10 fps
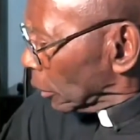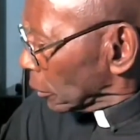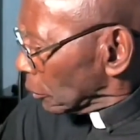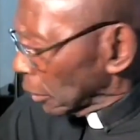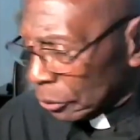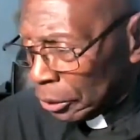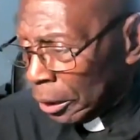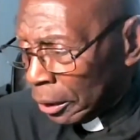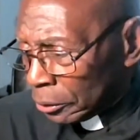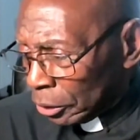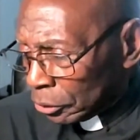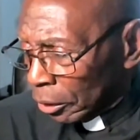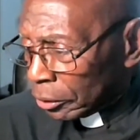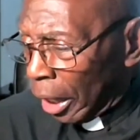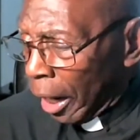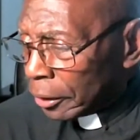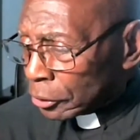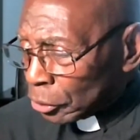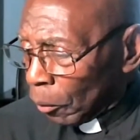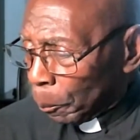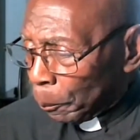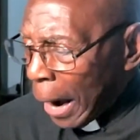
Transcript: And this, this God is so